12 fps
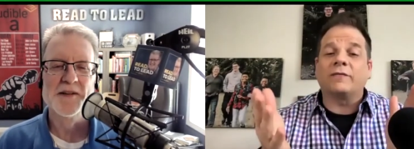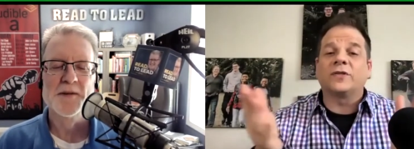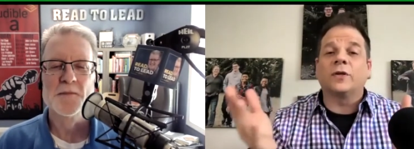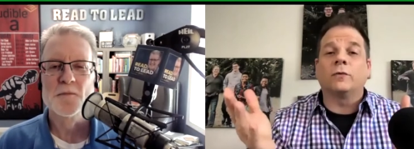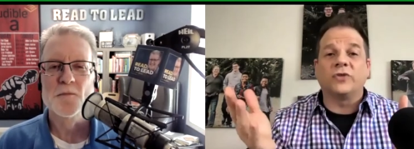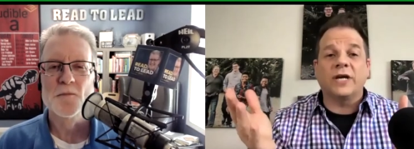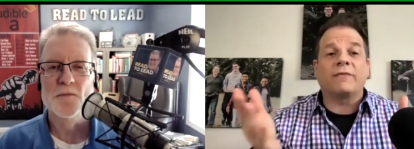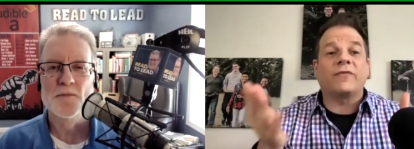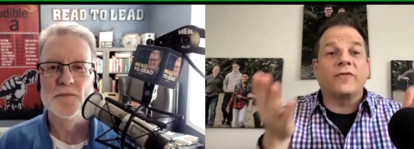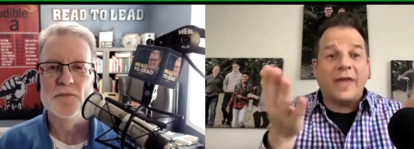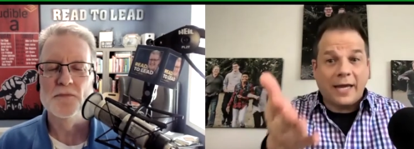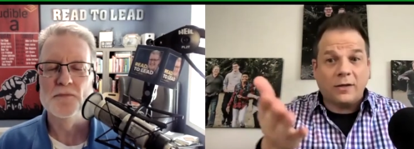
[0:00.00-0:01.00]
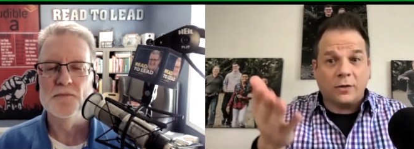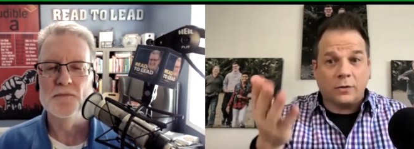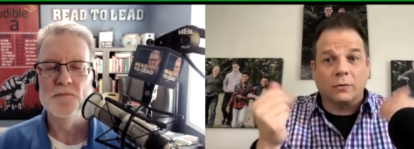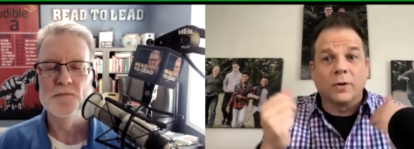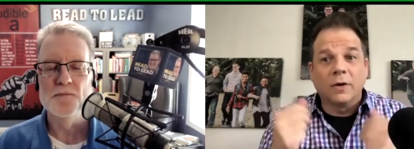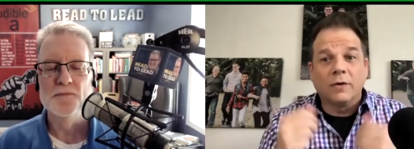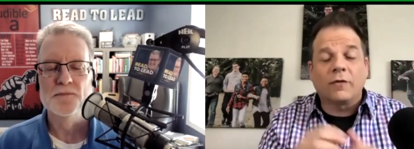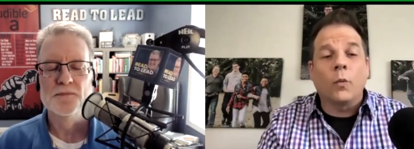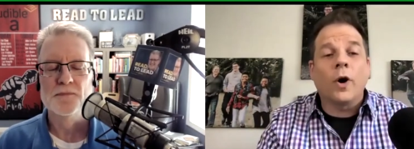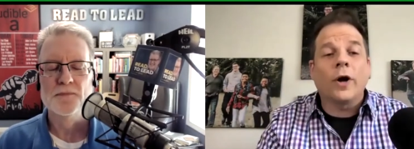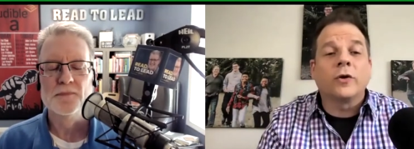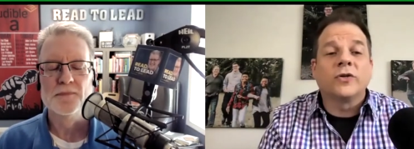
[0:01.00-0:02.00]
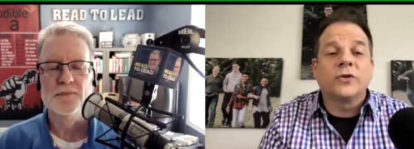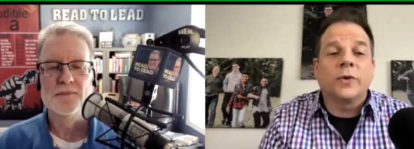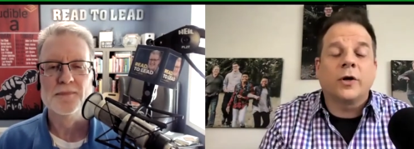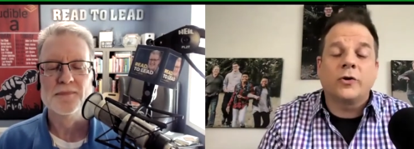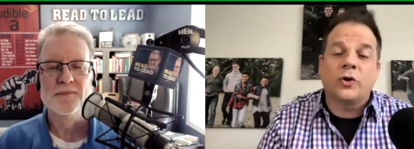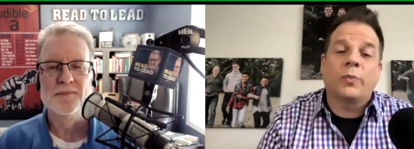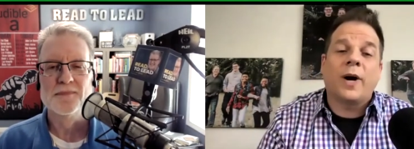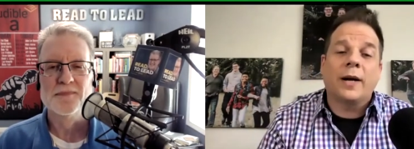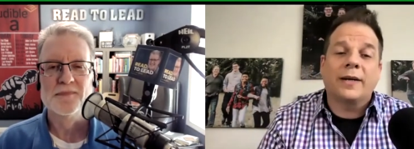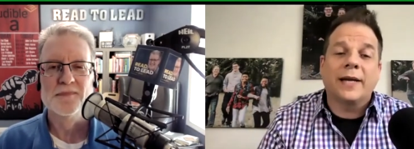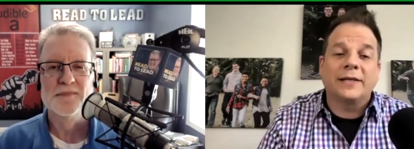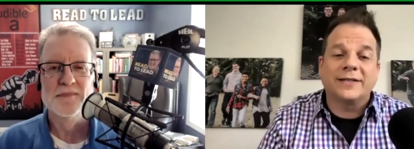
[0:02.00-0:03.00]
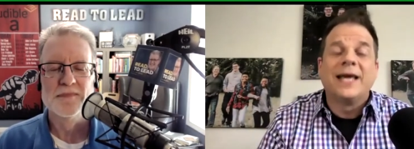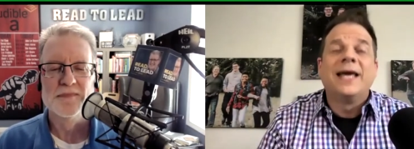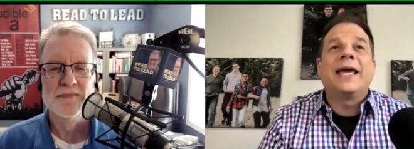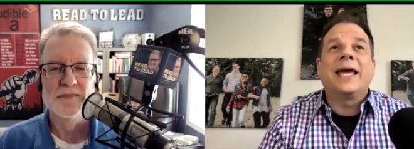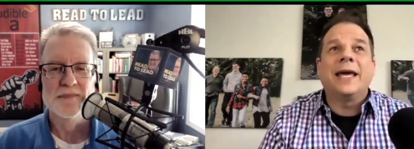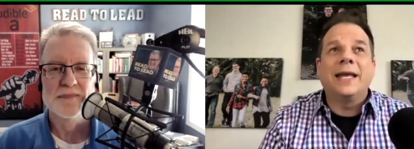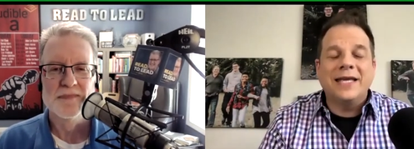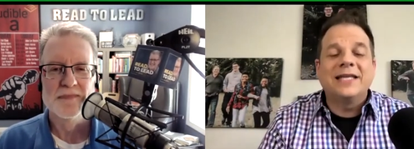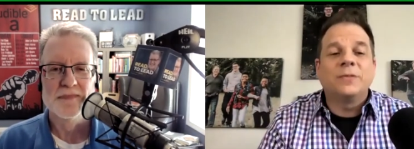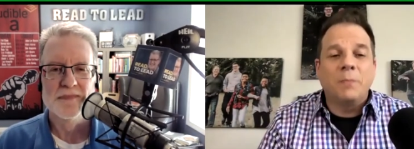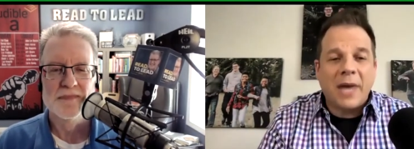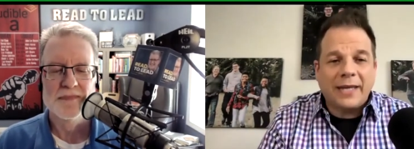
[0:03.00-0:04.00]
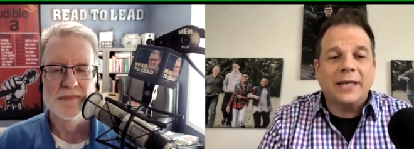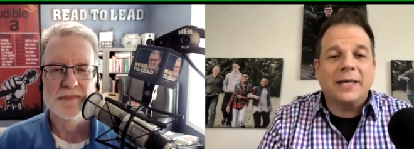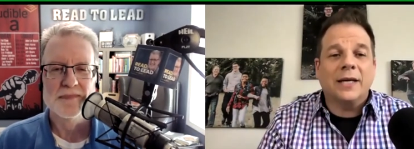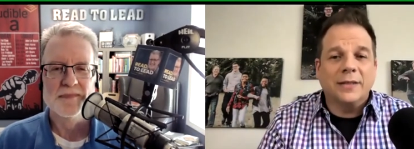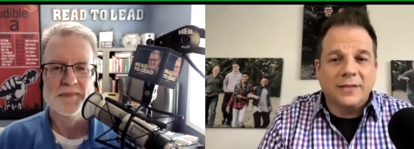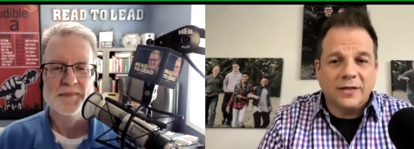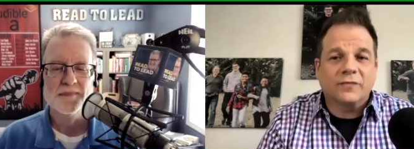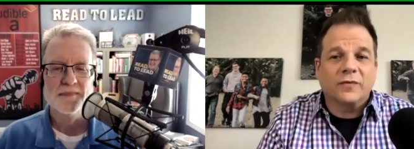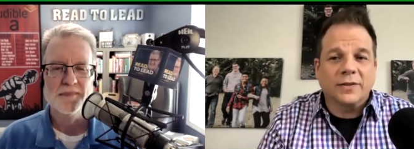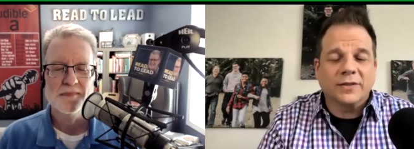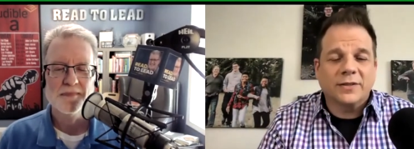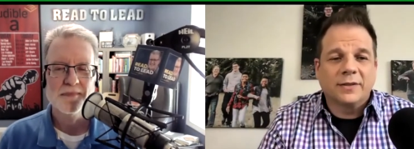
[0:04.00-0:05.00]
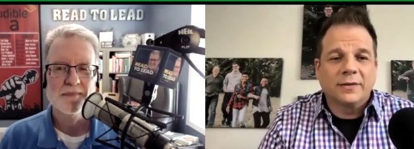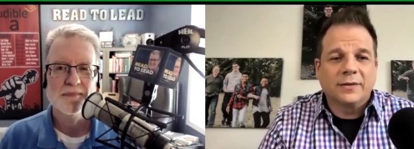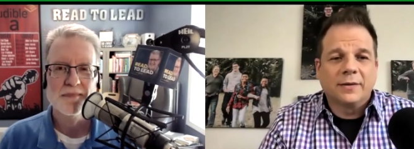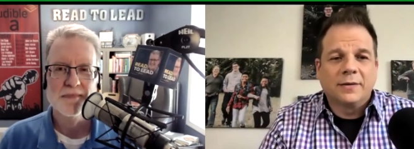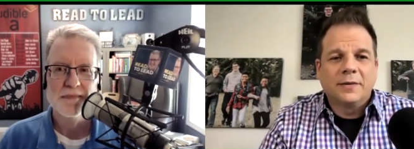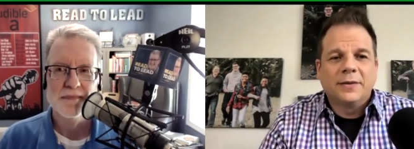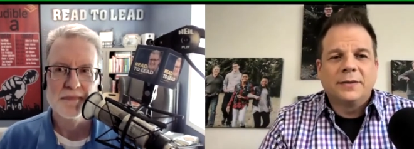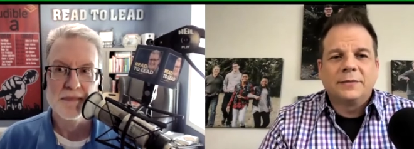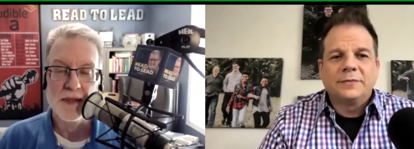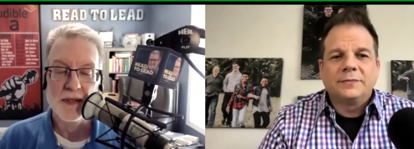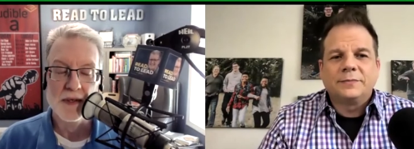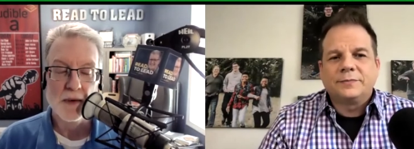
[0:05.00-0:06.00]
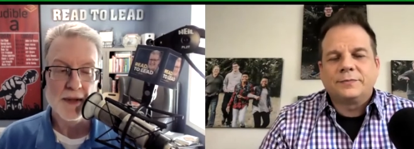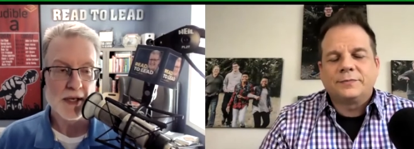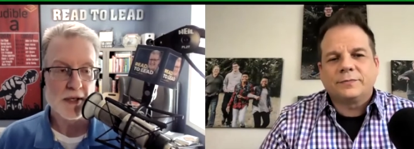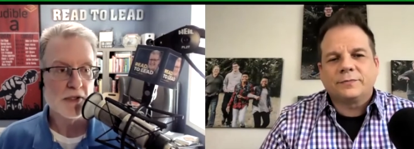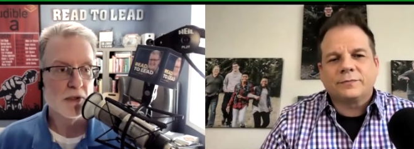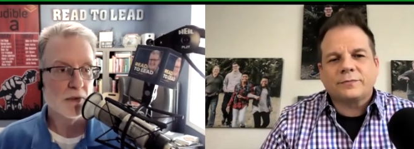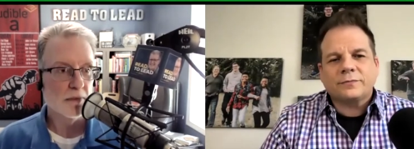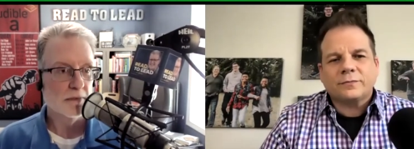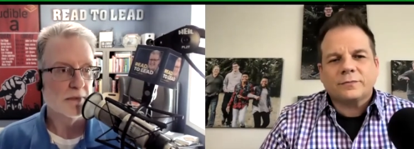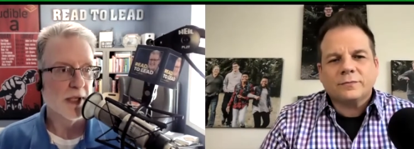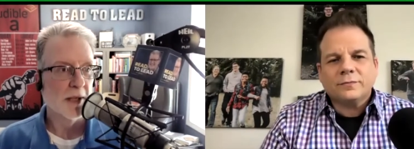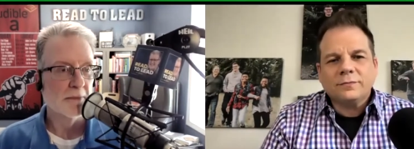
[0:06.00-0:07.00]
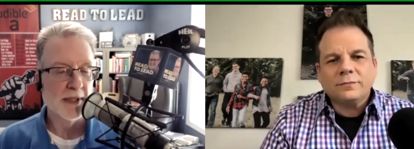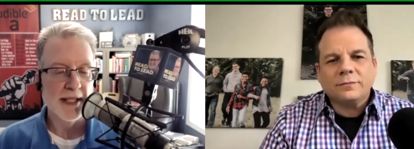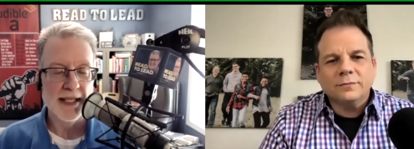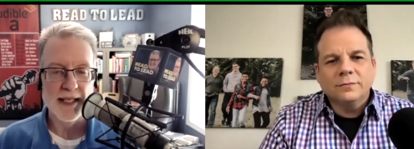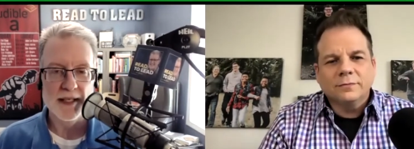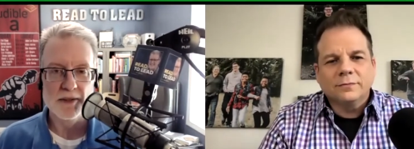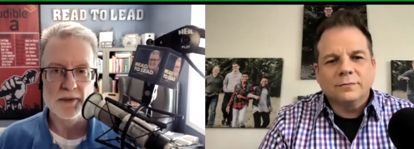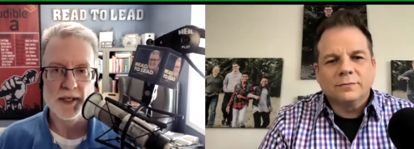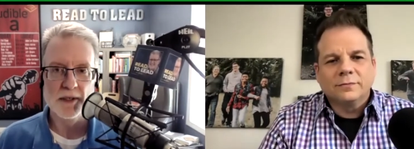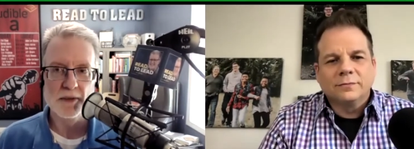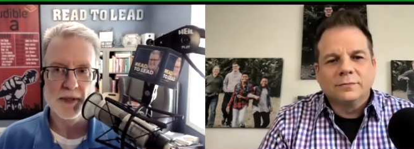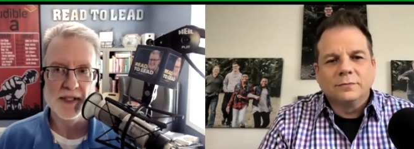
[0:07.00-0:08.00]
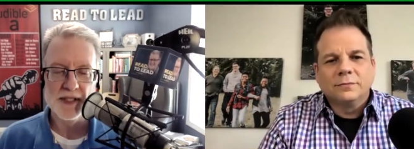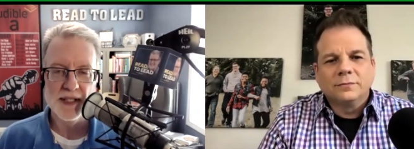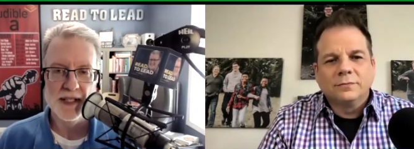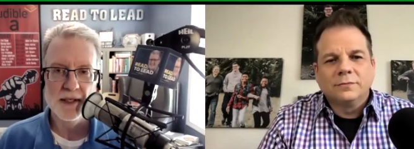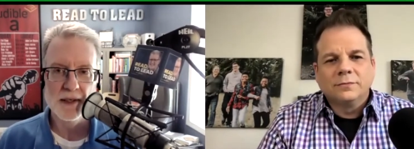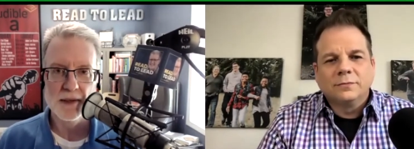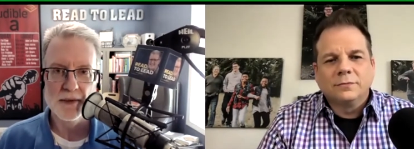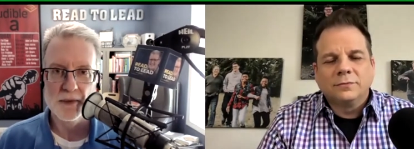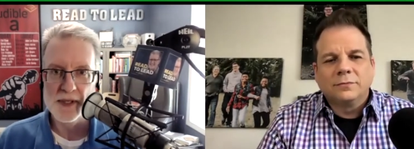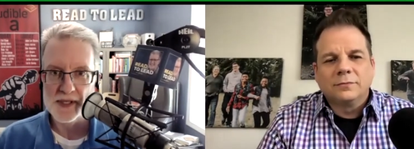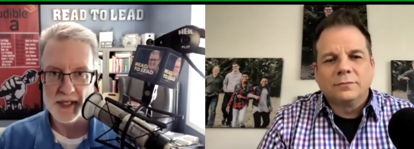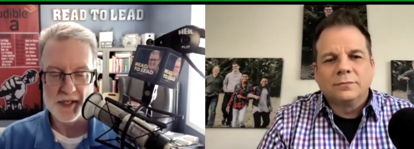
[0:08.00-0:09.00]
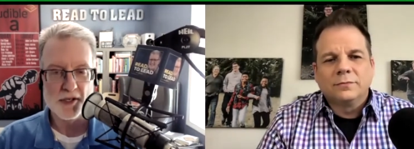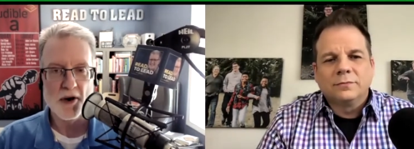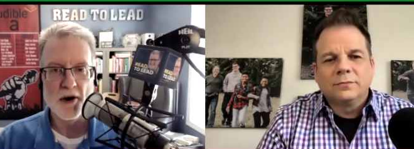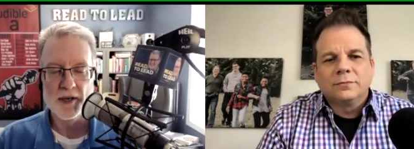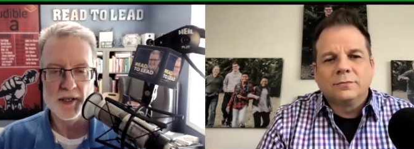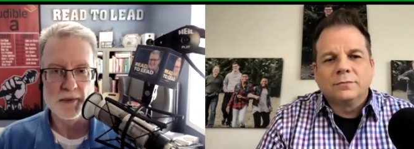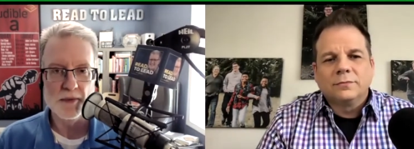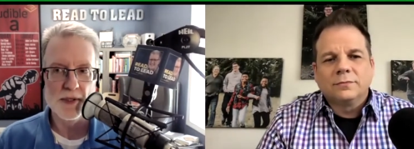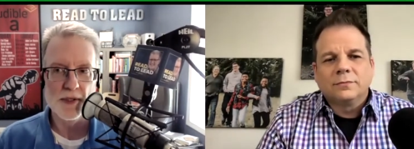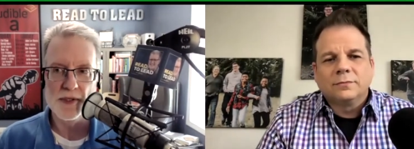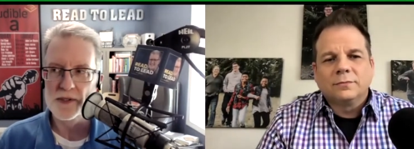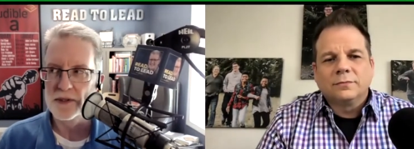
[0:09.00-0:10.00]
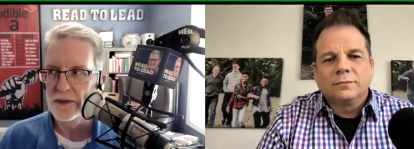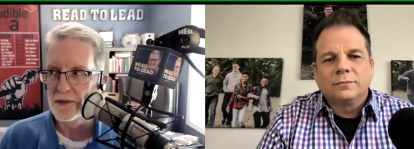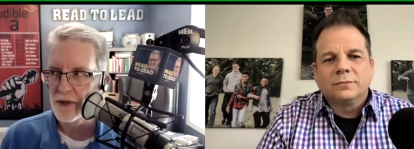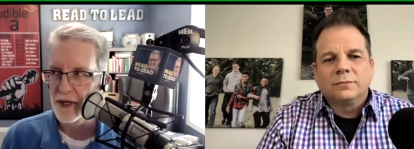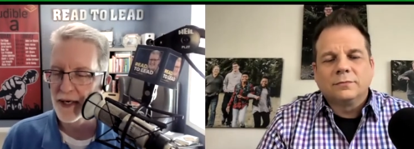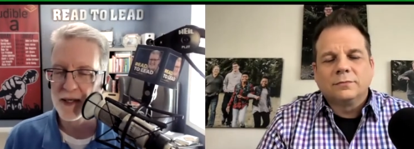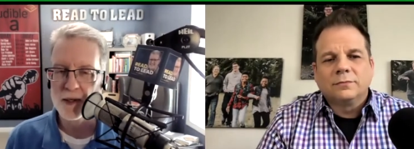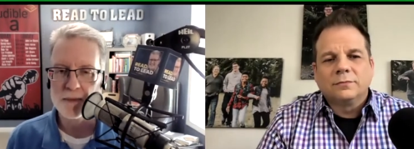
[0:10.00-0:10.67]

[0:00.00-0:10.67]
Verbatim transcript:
Speaker 1: So, Jeff, thank you for what you're doing on your podcast. It is making a difference.
Speaker 2: Well, that is so humbling and, and great to hear. The reason I started it was to try to help